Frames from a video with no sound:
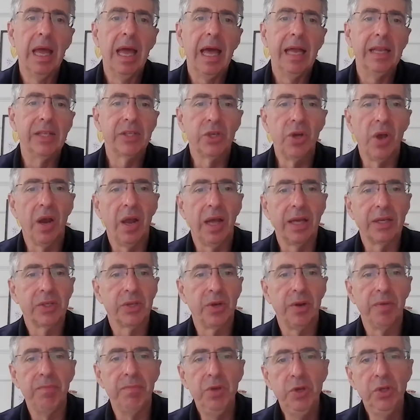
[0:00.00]
It's not like
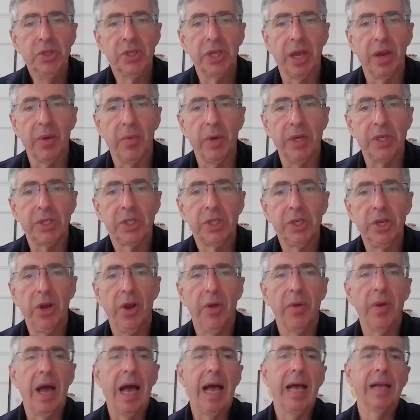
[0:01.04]
sort of music, which,
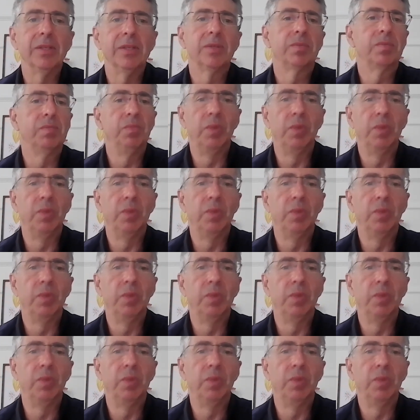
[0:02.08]
as